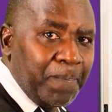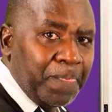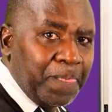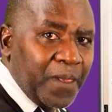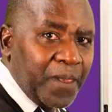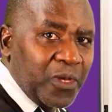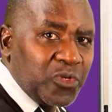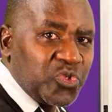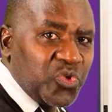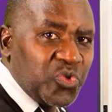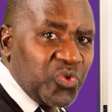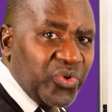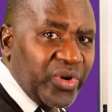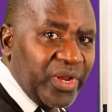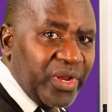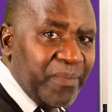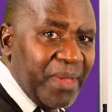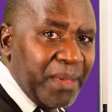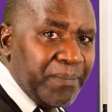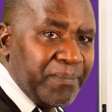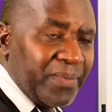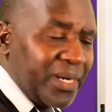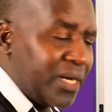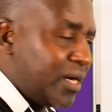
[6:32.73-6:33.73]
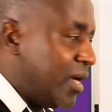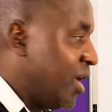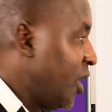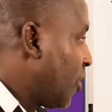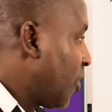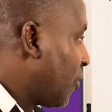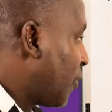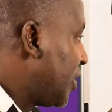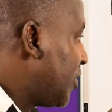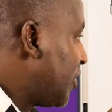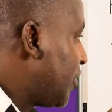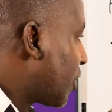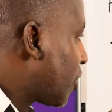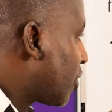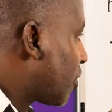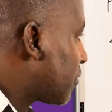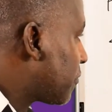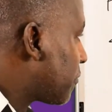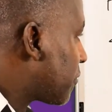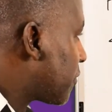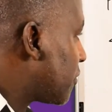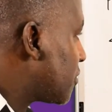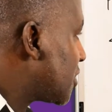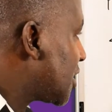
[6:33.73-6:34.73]
So remember, when you're
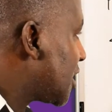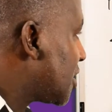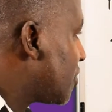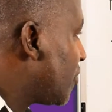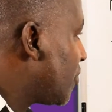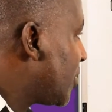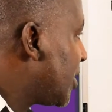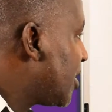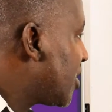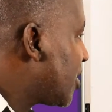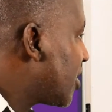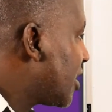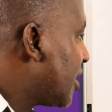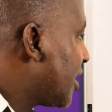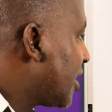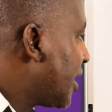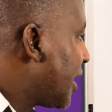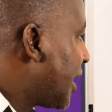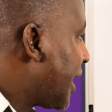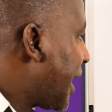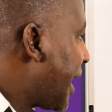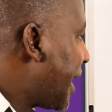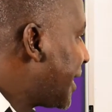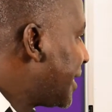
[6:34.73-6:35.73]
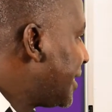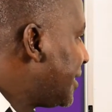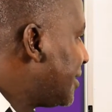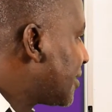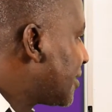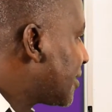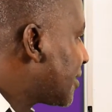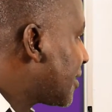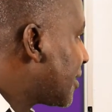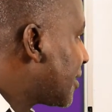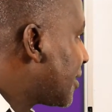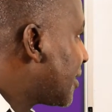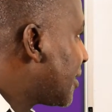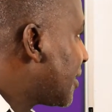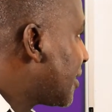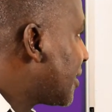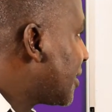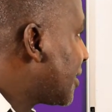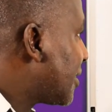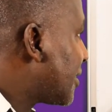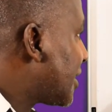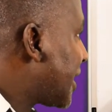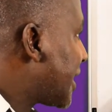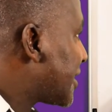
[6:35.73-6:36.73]
confronted with
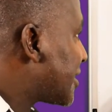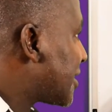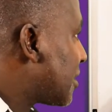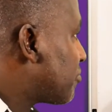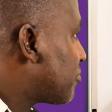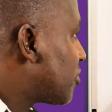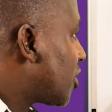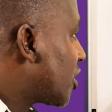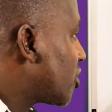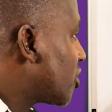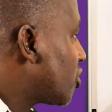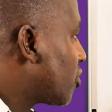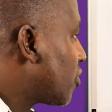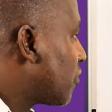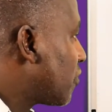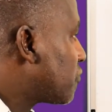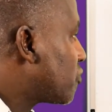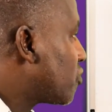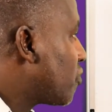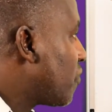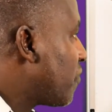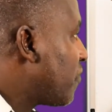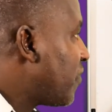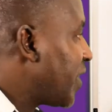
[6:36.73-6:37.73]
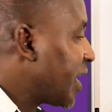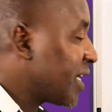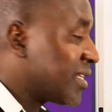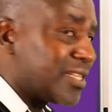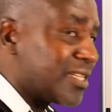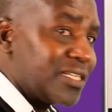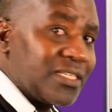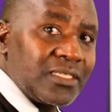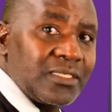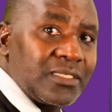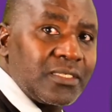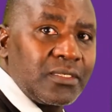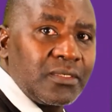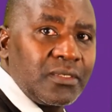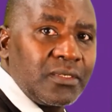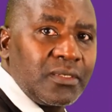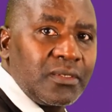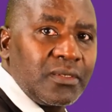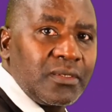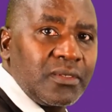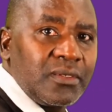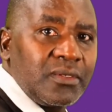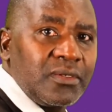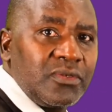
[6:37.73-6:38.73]
a subtraction of two vectors,
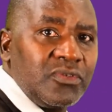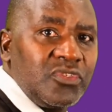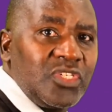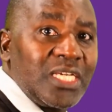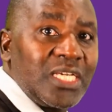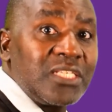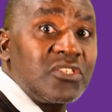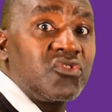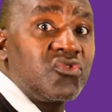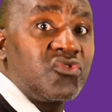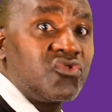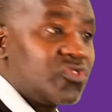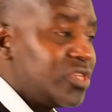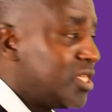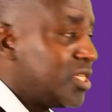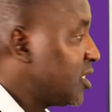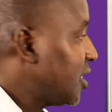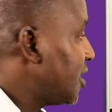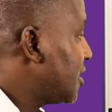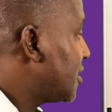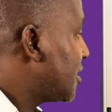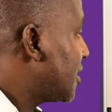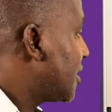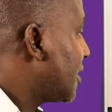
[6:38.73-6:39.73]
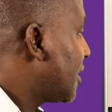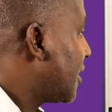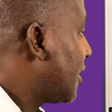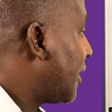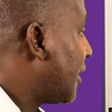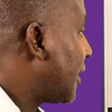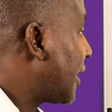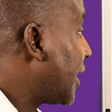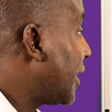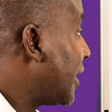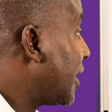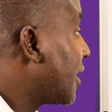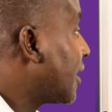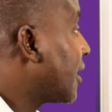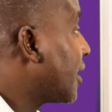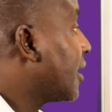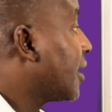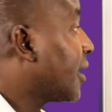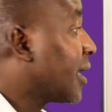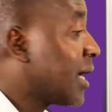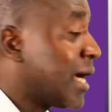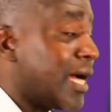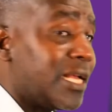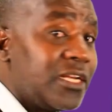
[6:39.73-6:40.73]
just treat it like
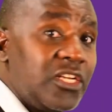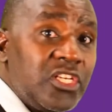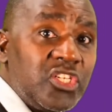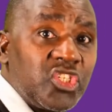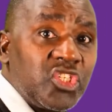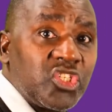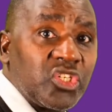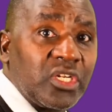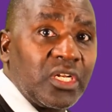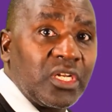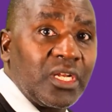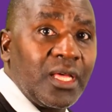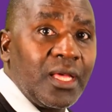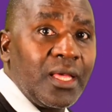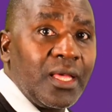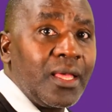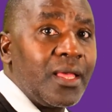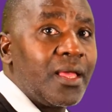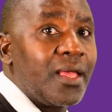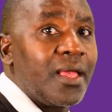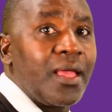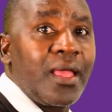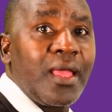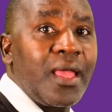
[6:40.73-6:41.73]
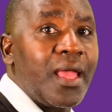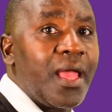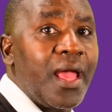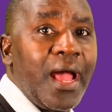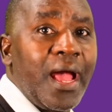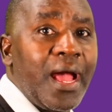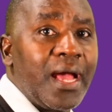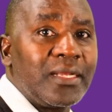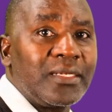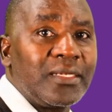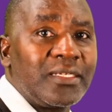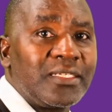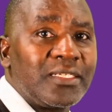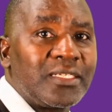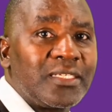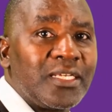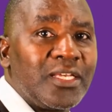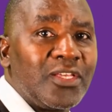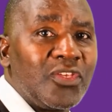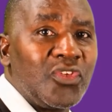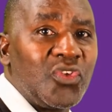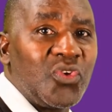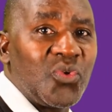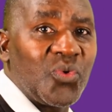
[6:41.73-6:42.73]
addition and
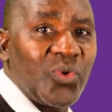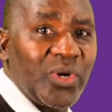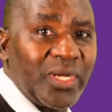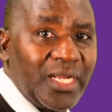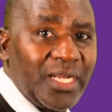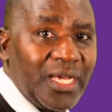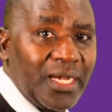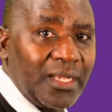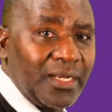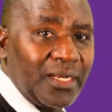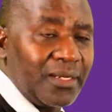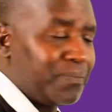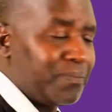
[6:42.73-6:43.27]
you are done.